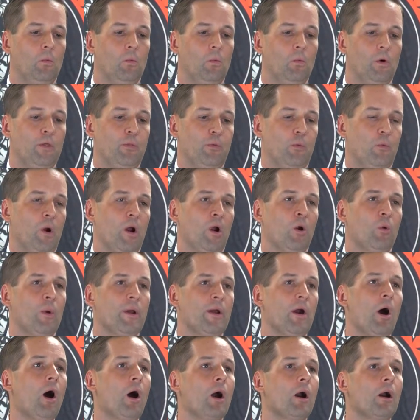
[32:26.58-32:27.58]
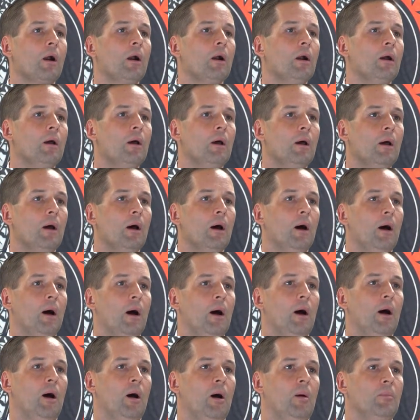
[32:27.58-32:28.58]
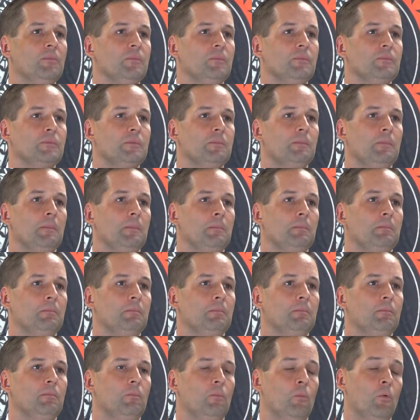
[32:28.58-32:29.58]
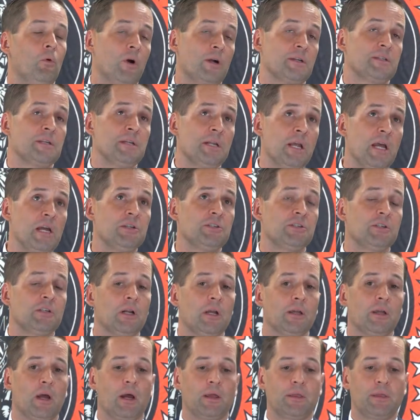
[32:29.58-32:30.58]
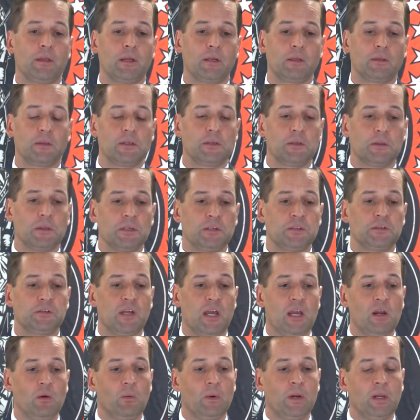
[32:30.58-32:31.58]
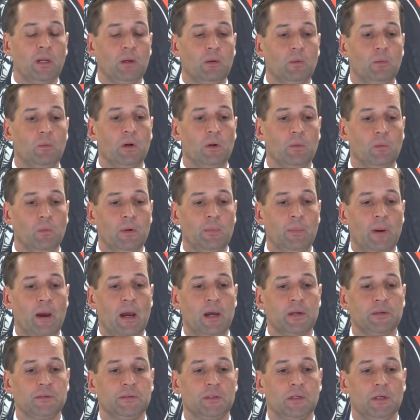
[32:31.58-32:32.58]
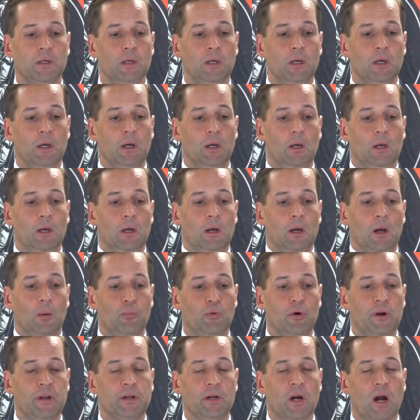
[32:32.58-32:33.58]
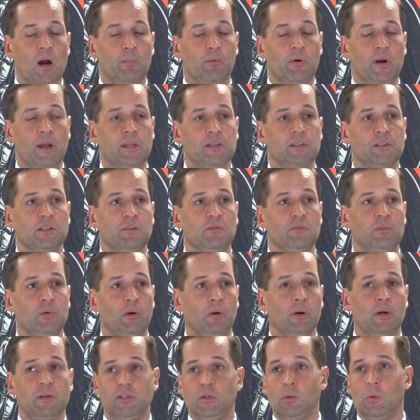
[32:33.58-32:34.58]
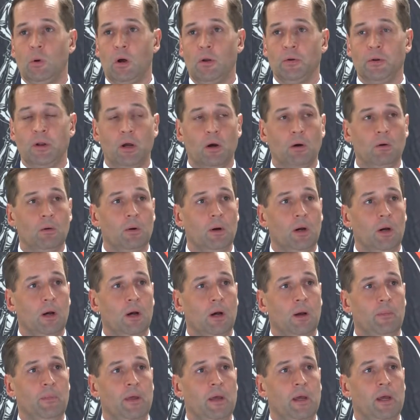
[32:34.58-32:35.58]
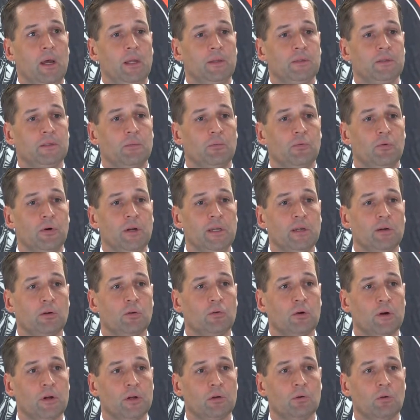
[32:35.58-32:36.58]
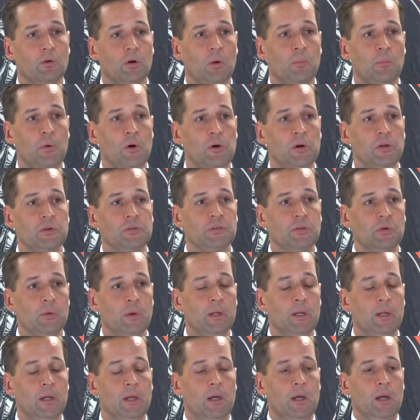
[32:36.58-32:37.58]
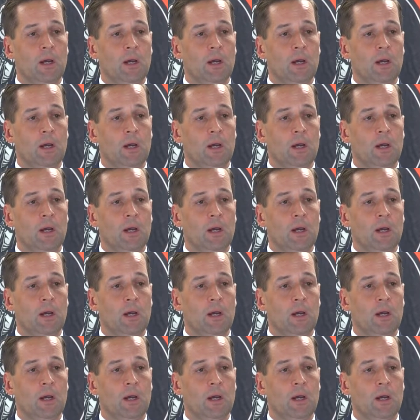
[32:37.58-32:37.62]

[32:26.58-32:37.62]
with where we are. More as a nation, I think in the state we passed a pretty comprehensive bill, as you all know, that had some pretty critical components to it.